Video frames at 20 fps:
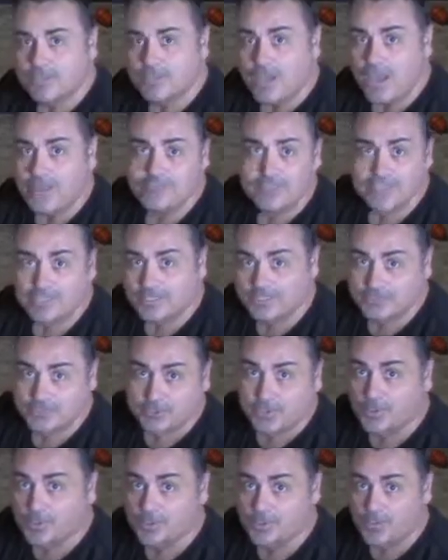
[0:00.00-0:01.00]
obviously
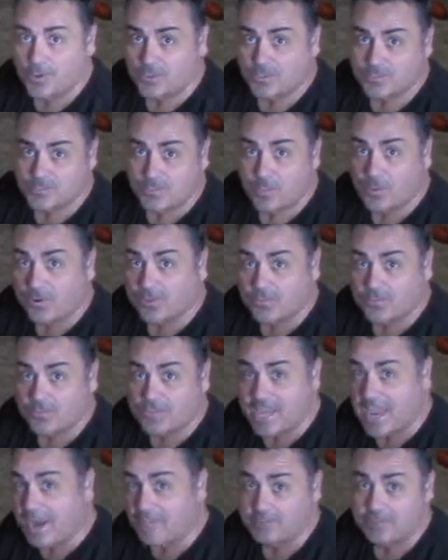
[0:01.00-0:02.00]
Deuce wants more of the
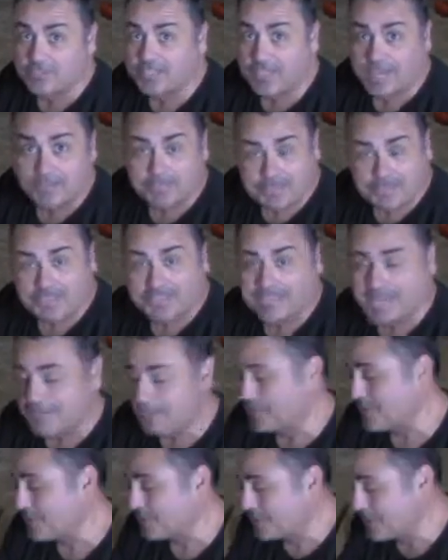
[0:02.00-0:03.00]
camera time than
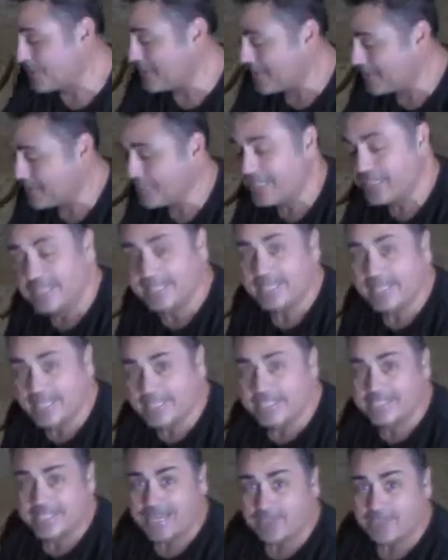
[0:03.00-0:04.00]
Sable, but
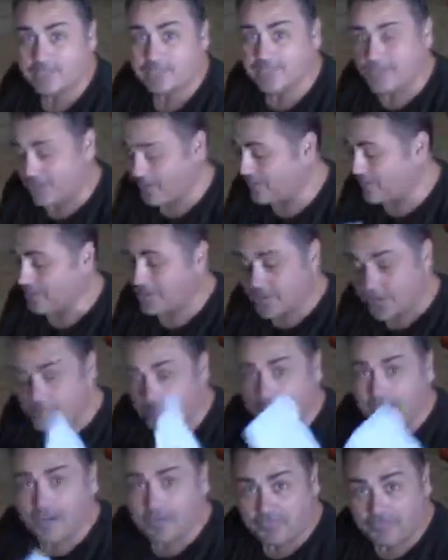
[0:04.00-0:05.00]
it's Sable's turn. We
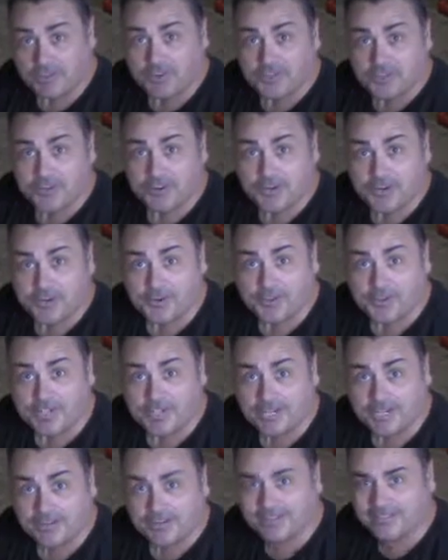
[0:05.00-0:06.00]
gotta finish her ear cleaning.